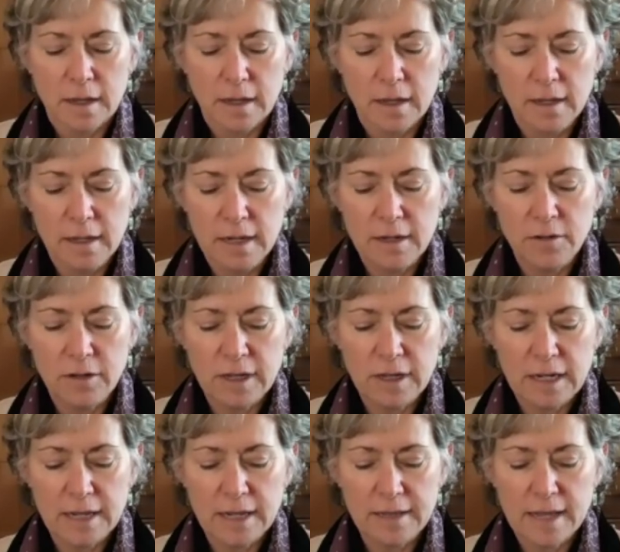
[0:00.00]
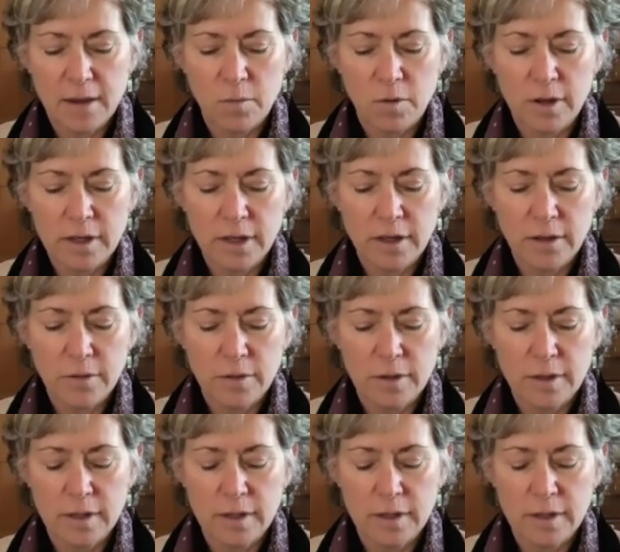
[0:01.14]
And then you can let that one go.